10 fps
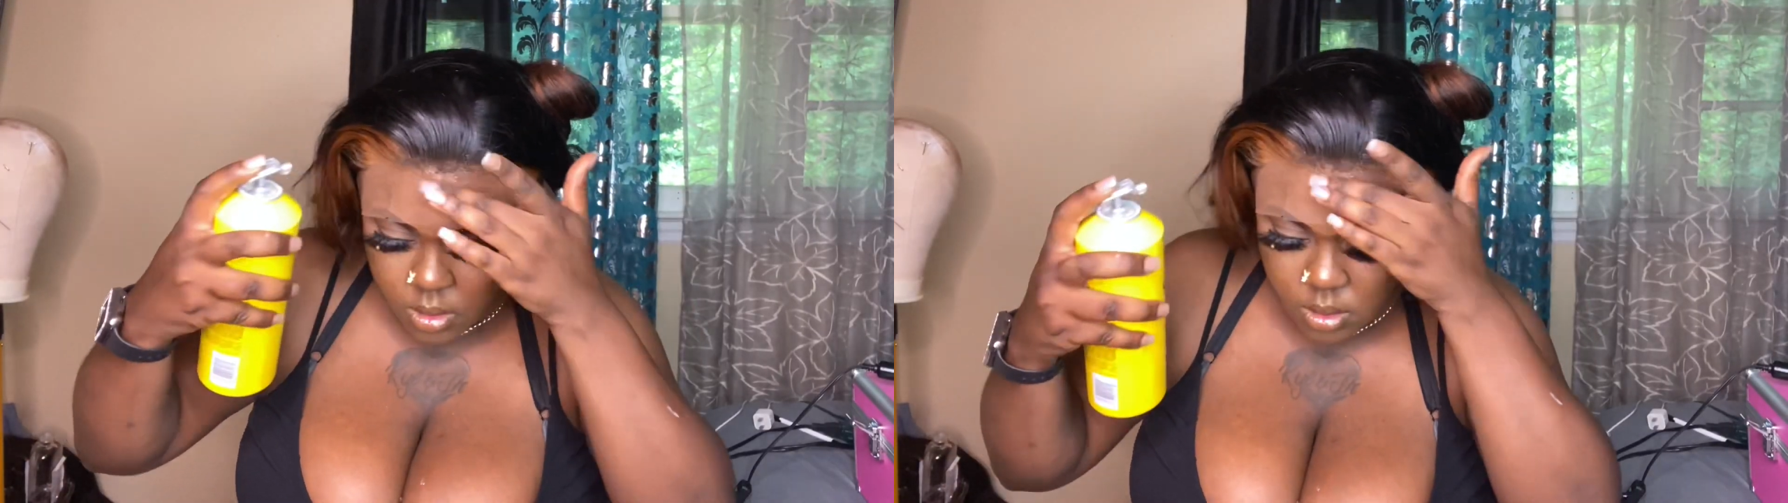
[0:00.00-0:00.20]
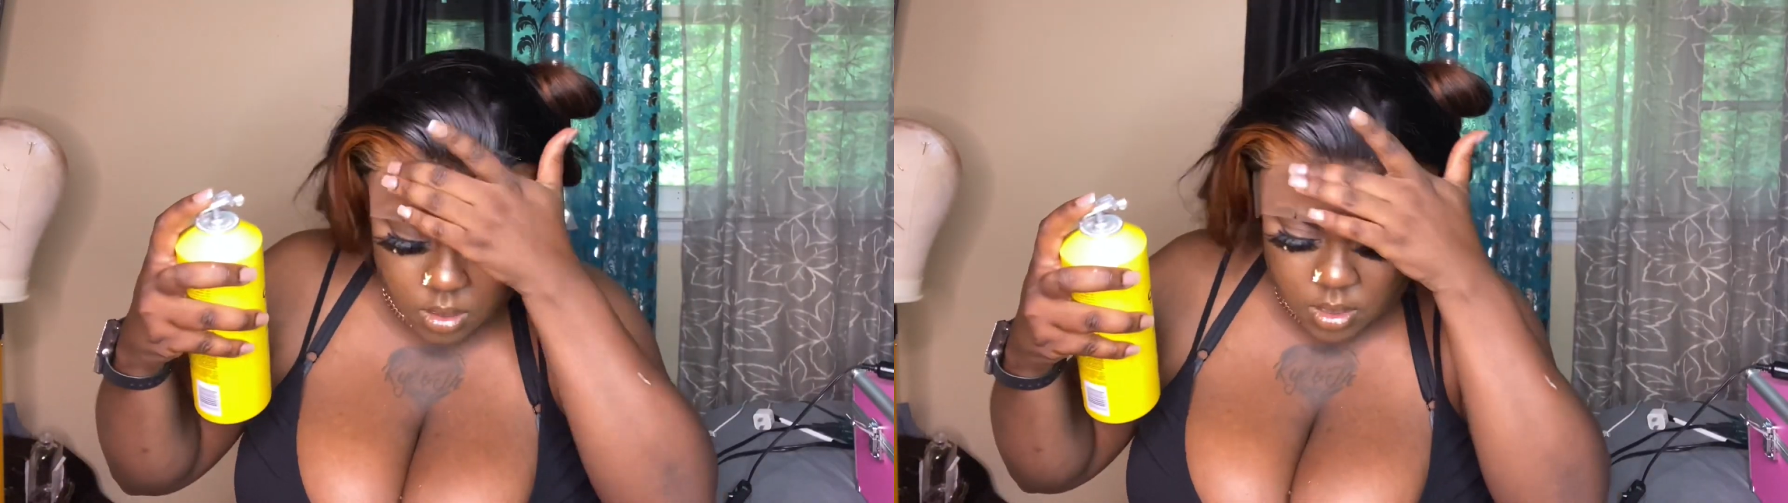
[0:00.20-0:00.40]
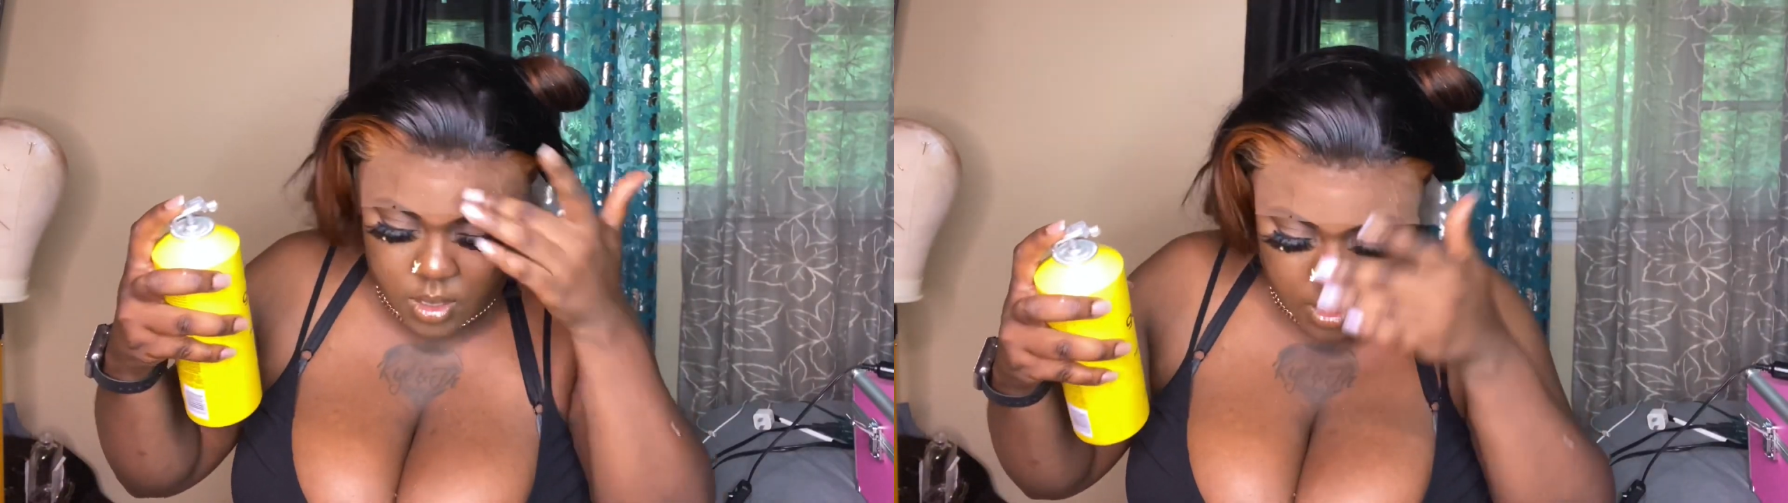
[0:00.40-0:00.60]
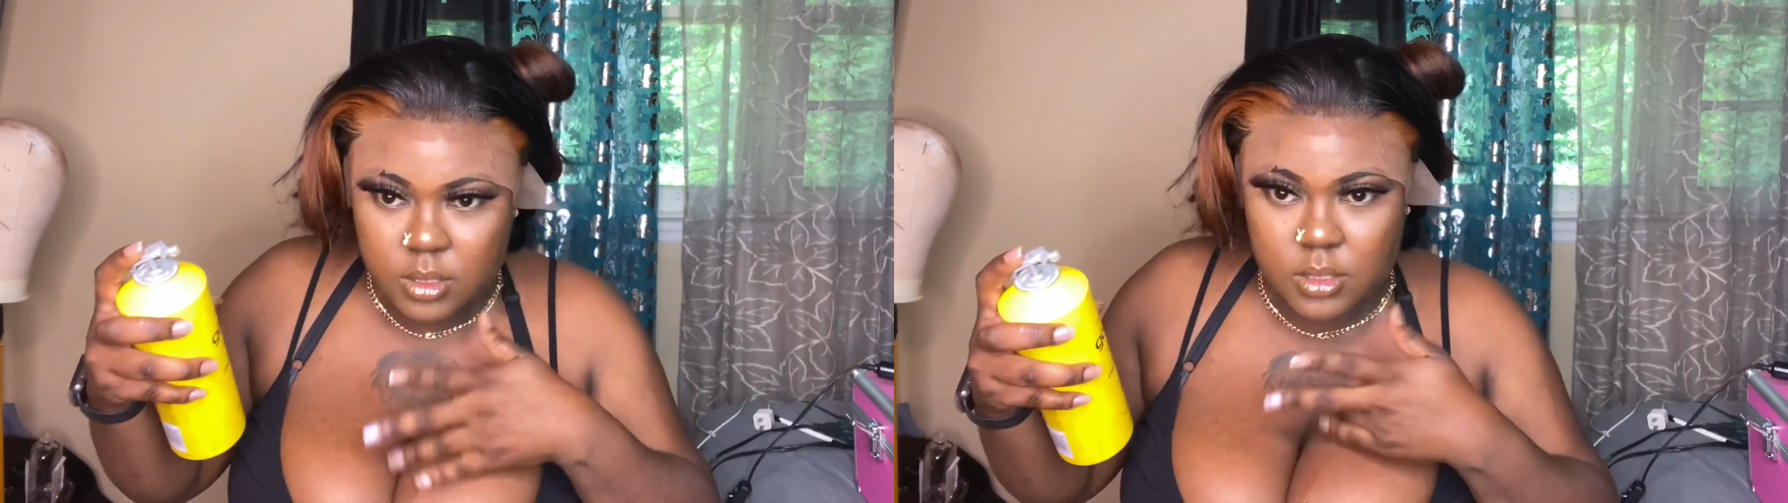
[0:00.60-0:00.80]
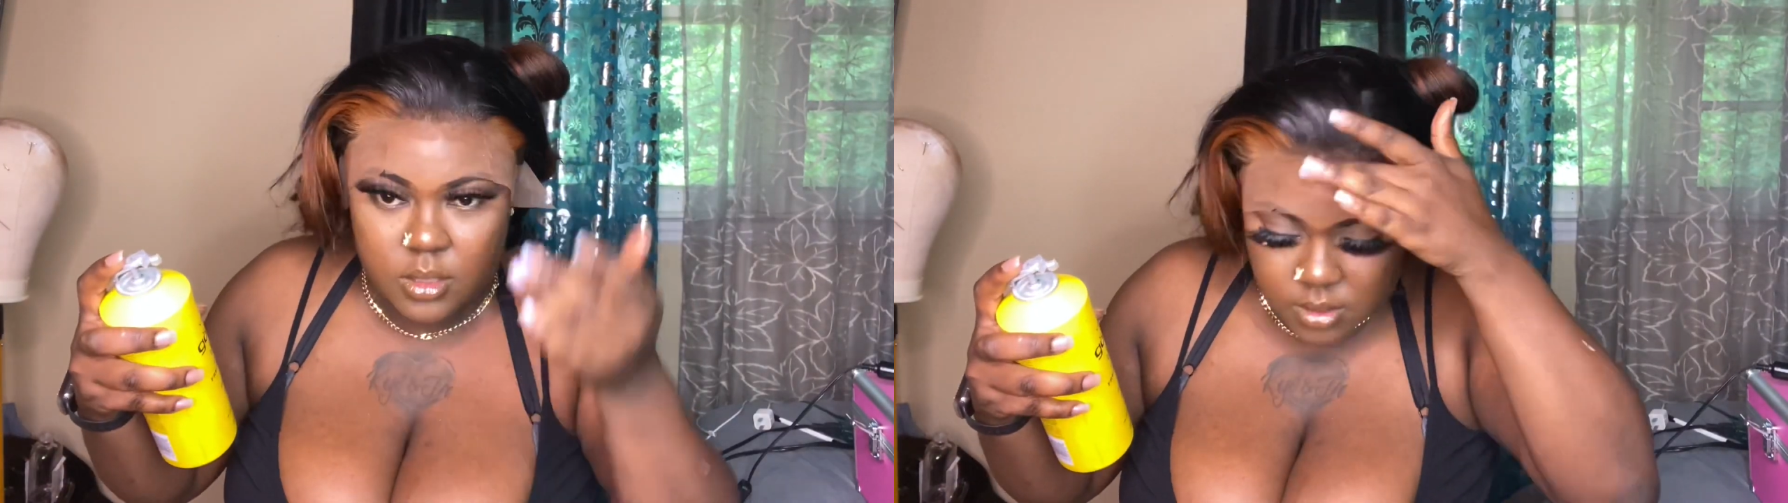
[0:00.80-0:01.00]
thing I
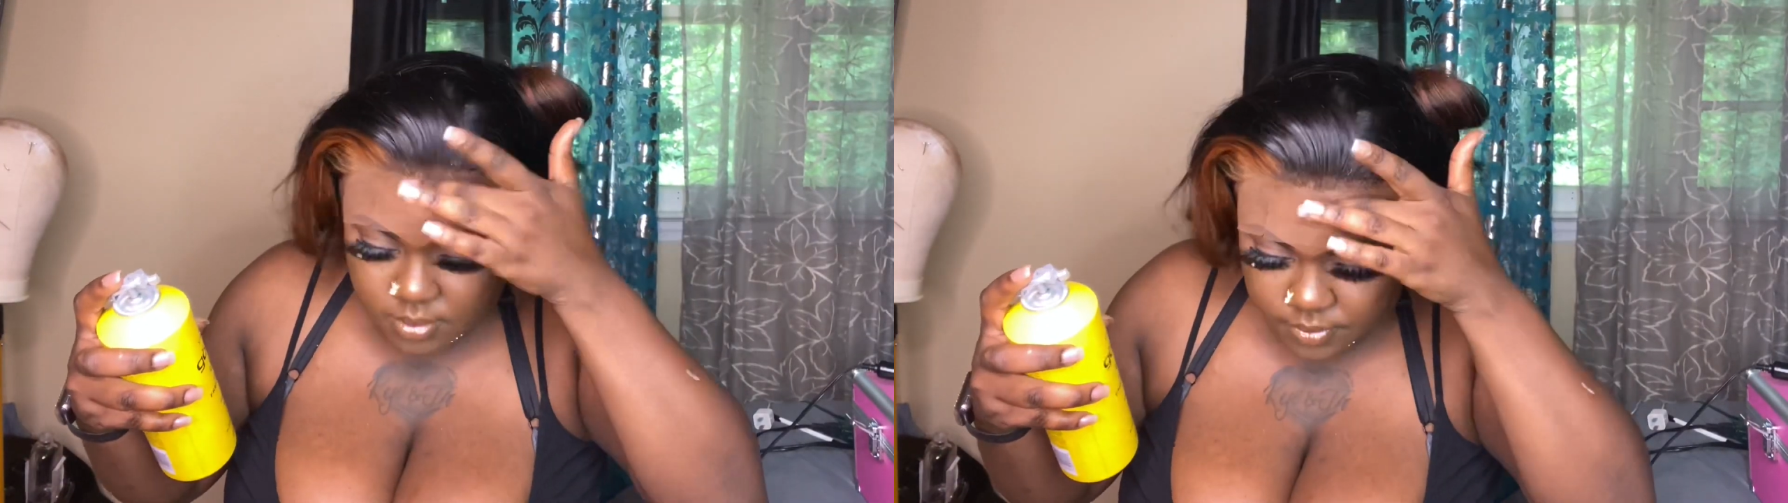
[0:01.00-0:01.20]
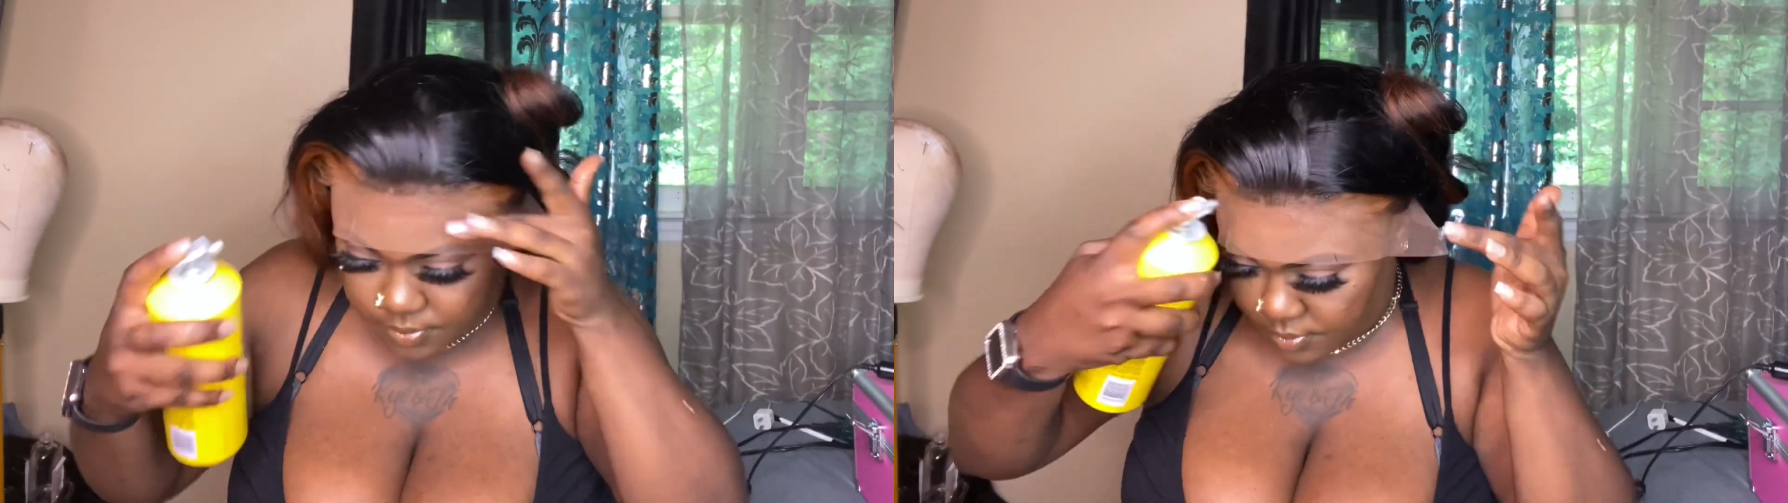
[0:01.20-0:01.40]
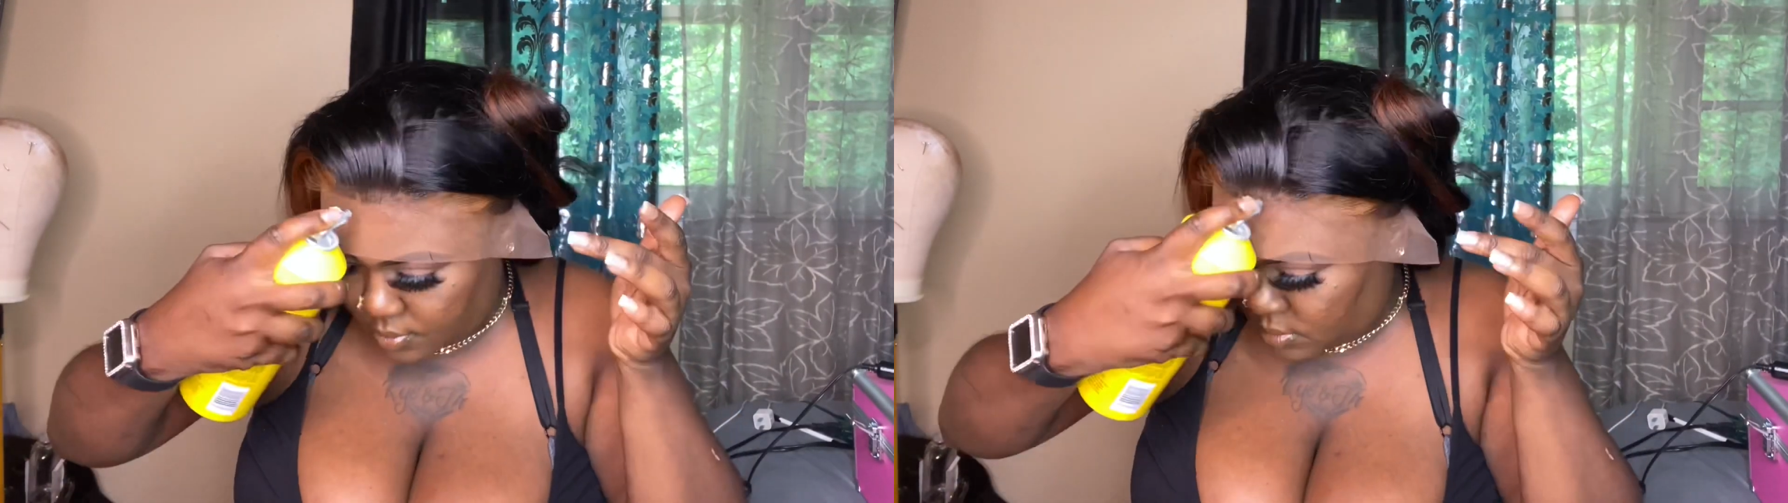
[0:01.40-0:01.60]
need to like